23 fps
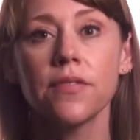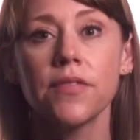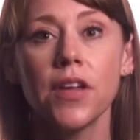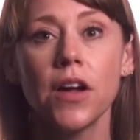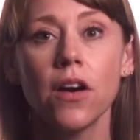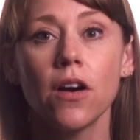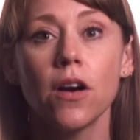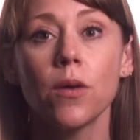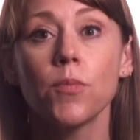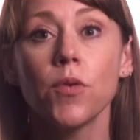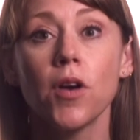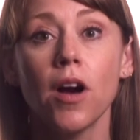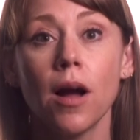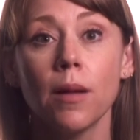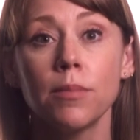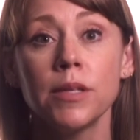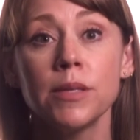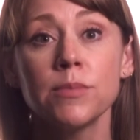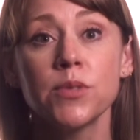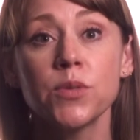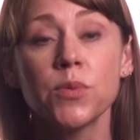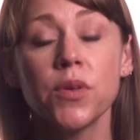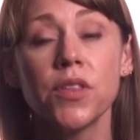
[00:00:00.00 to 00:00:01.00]
there are
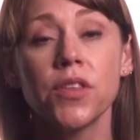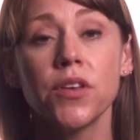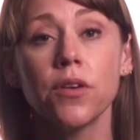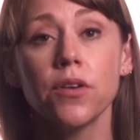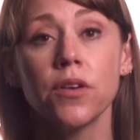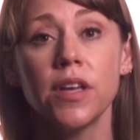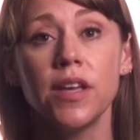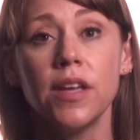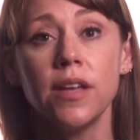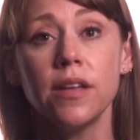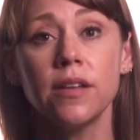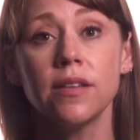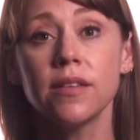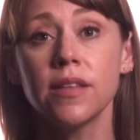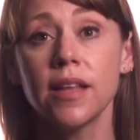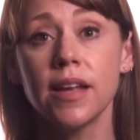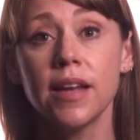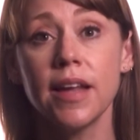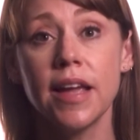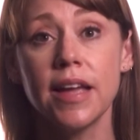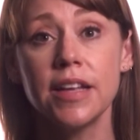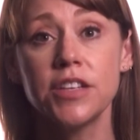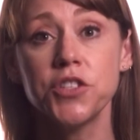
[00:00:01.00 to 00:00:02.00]
problems with your heat
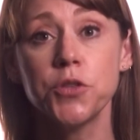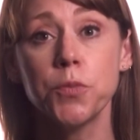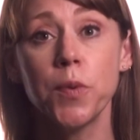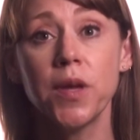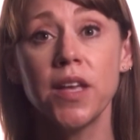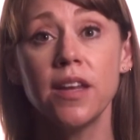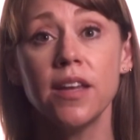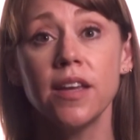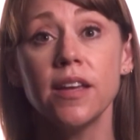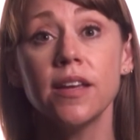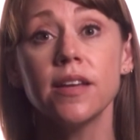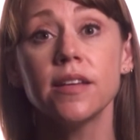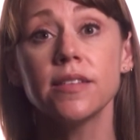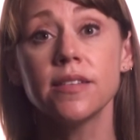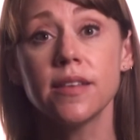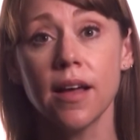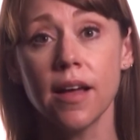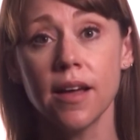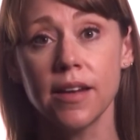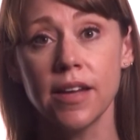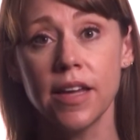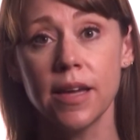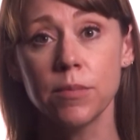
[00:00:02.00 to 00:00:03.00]
that HPD is
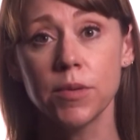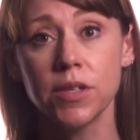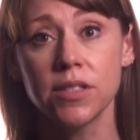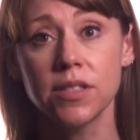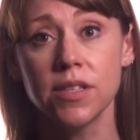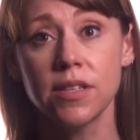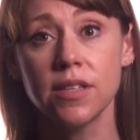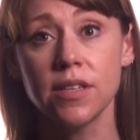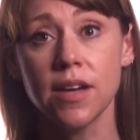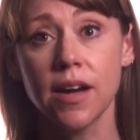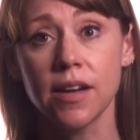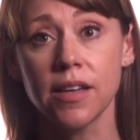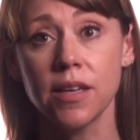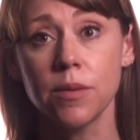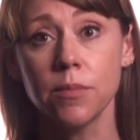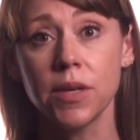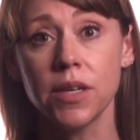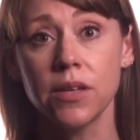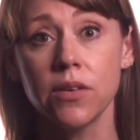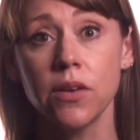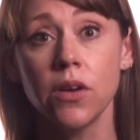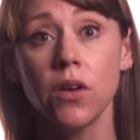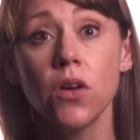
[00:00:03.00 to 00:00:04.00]
unable to
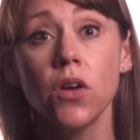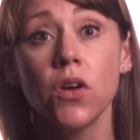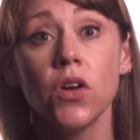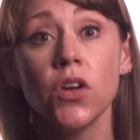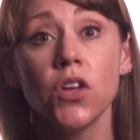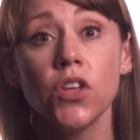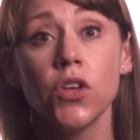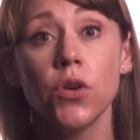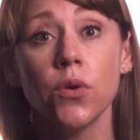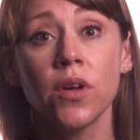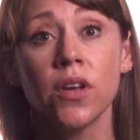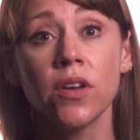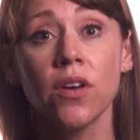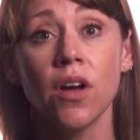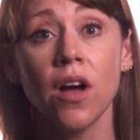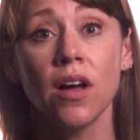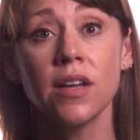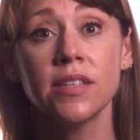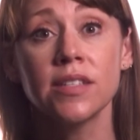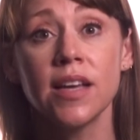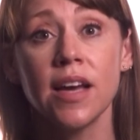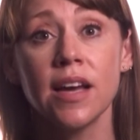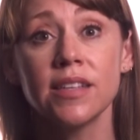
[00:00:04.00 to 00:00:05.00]
document, you can
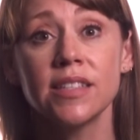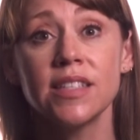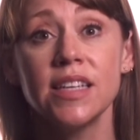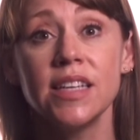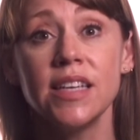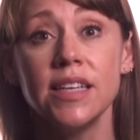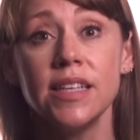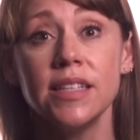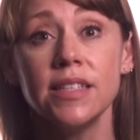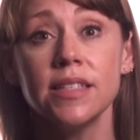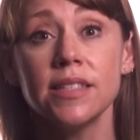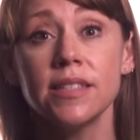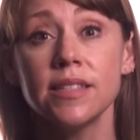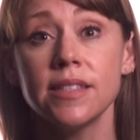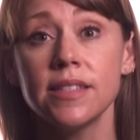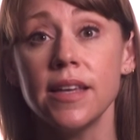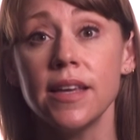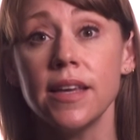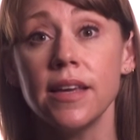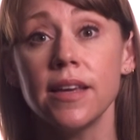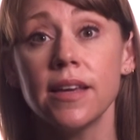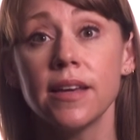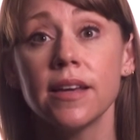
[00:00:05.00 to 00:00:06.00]
contact
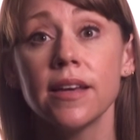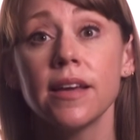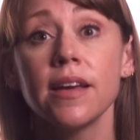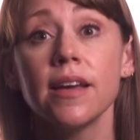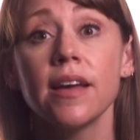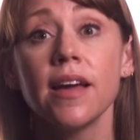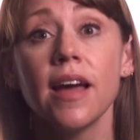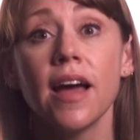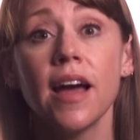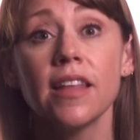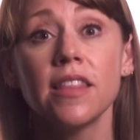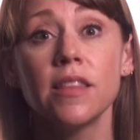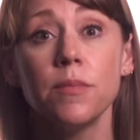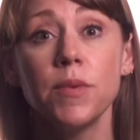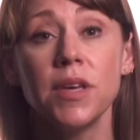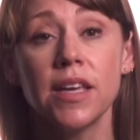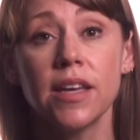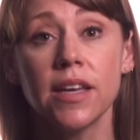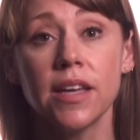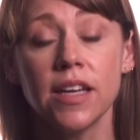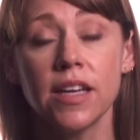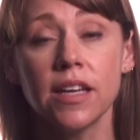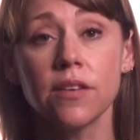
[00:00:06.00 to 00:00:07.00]
HeatSeek. At the
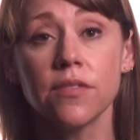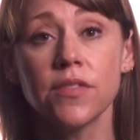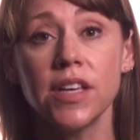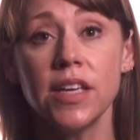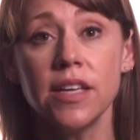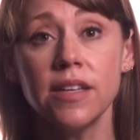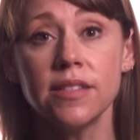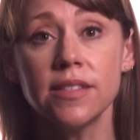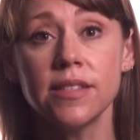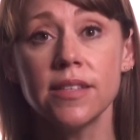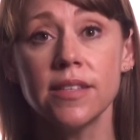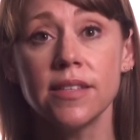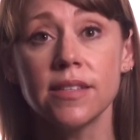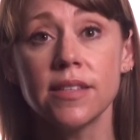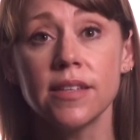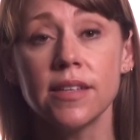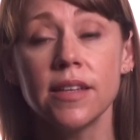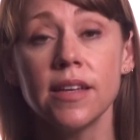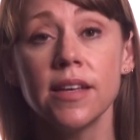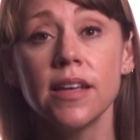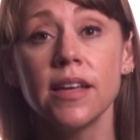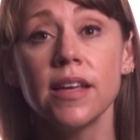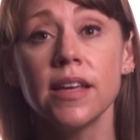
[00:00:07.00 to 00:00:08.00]
beginning of heat
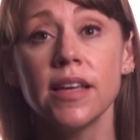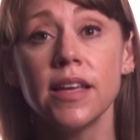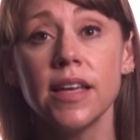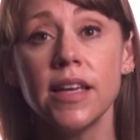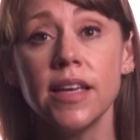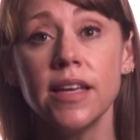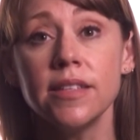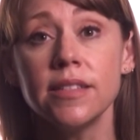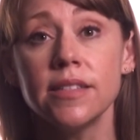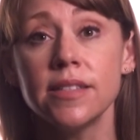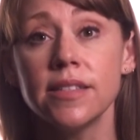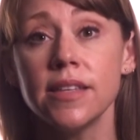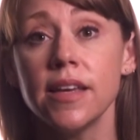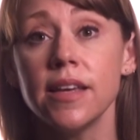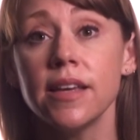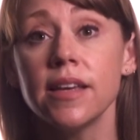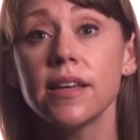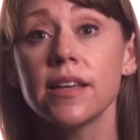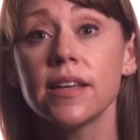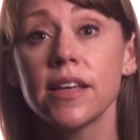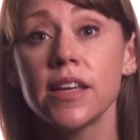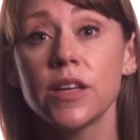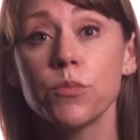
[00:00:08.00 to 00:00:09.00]
season,
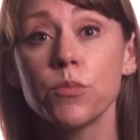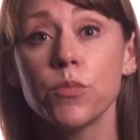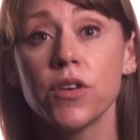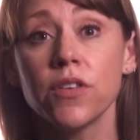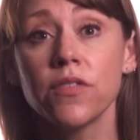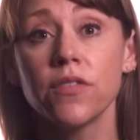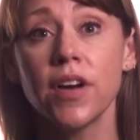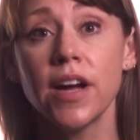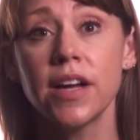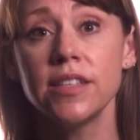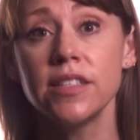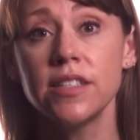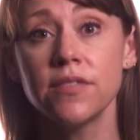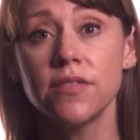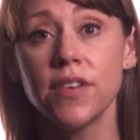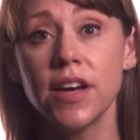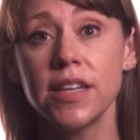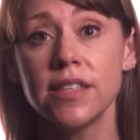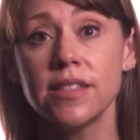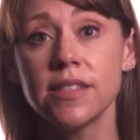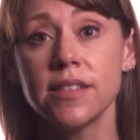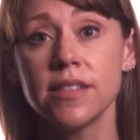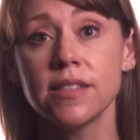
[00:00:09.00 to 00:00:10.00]
HeatSeek can provide
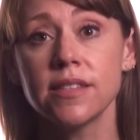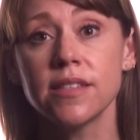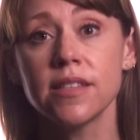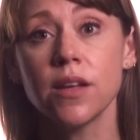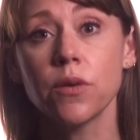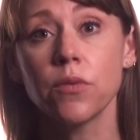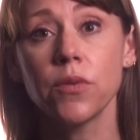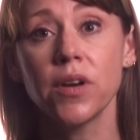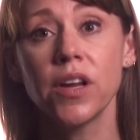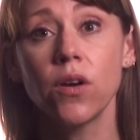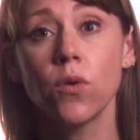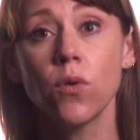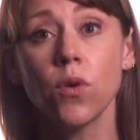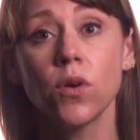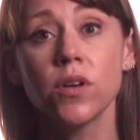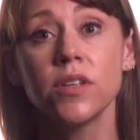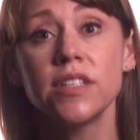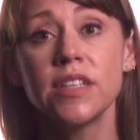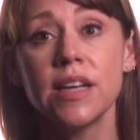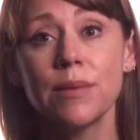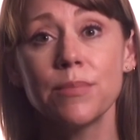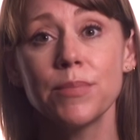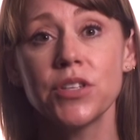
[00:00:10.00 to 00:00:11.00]
devices that record
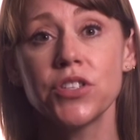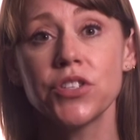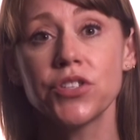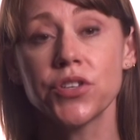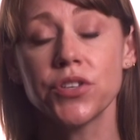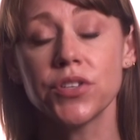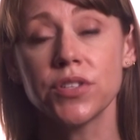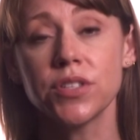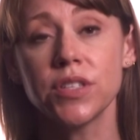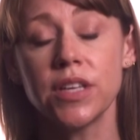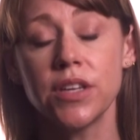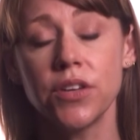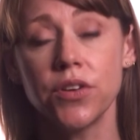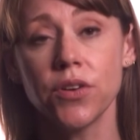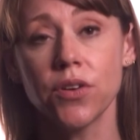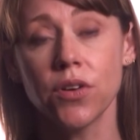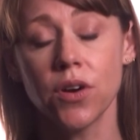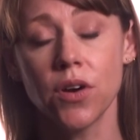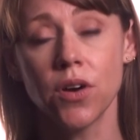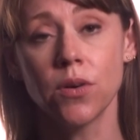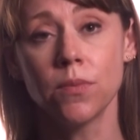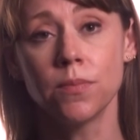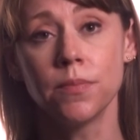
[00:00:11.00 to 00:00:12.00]
temperatures in your
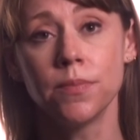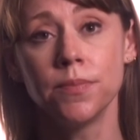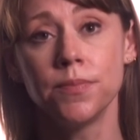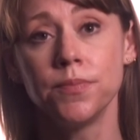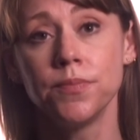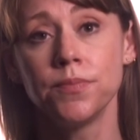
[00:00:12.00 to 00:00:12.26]
home.